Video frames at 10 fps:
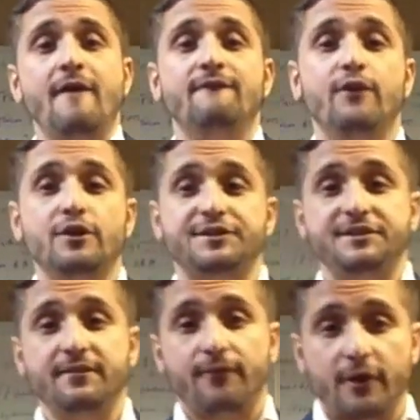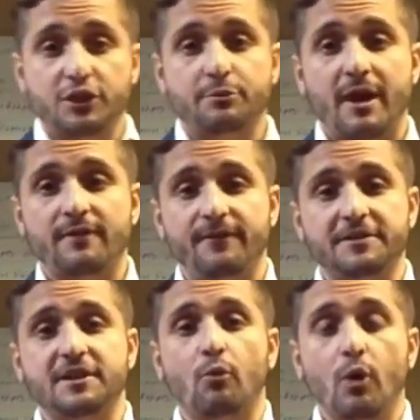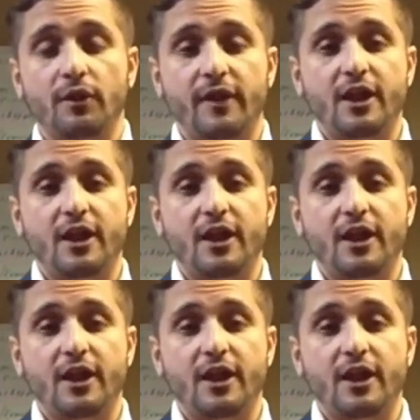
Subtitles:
versus the fringe benefits and what